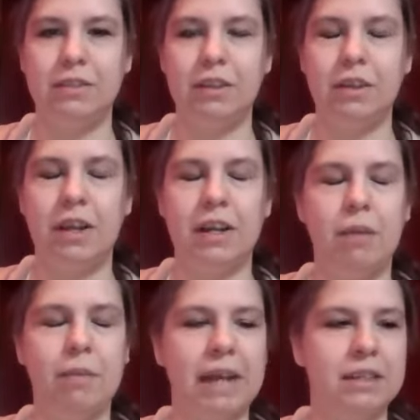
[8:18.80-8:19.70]
Good. Come
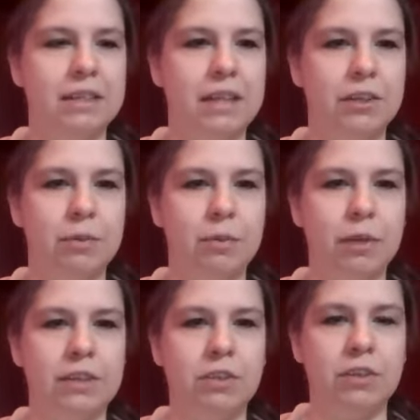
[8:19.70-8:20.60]
back to center,
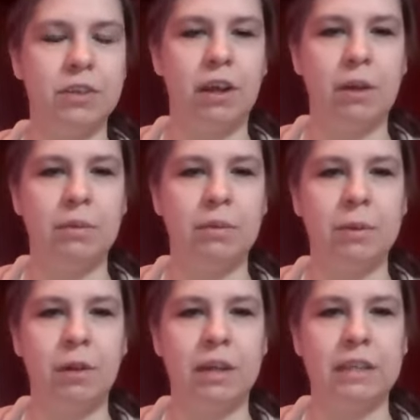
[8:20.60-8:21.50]
please. Stretch the arms up
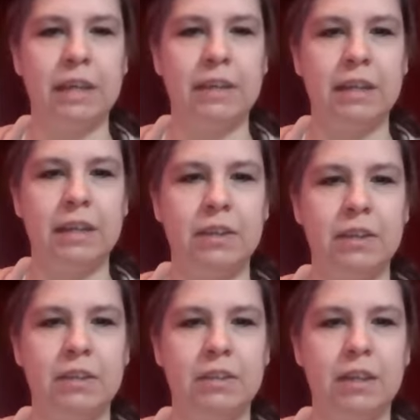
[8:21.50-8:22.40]
alongside the
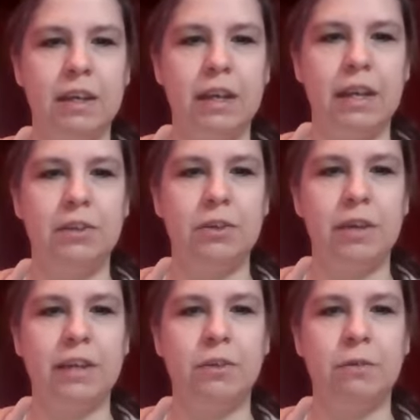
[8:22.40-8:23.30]
ears.
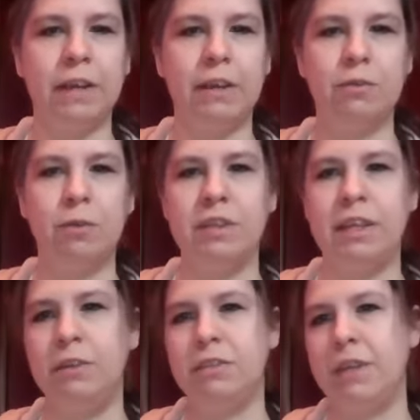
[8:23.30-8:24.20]
Interlace your fingers. Press
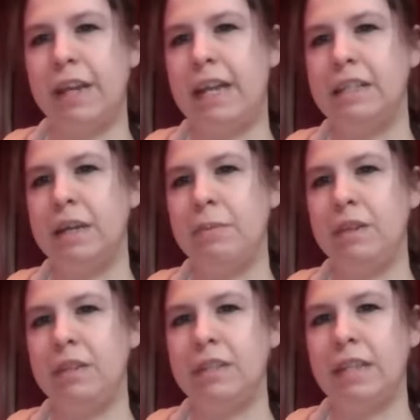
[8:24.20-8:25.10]
heels of the hands up to
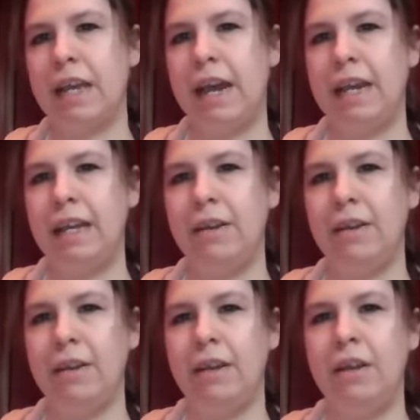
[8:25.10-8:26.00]
the sky.
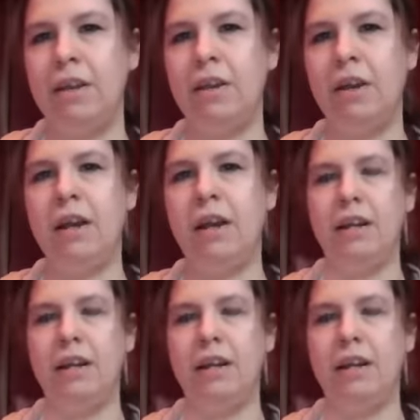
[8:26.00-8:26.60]
Good.